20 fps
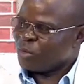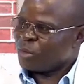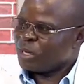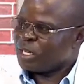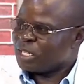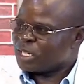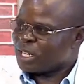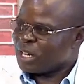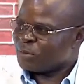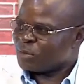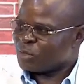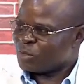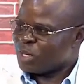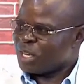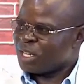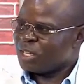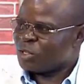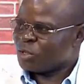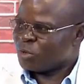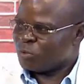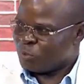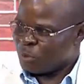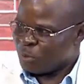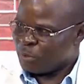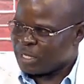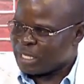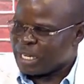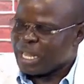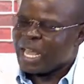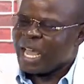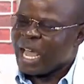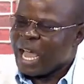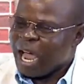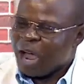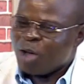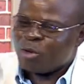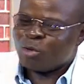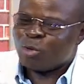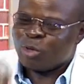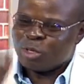When it comes to the issue of poverty,
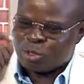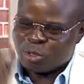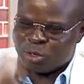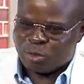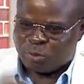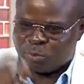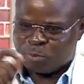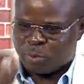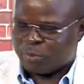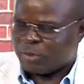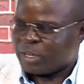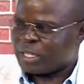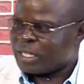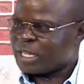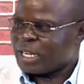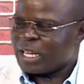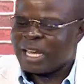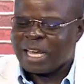how do we solve poverty?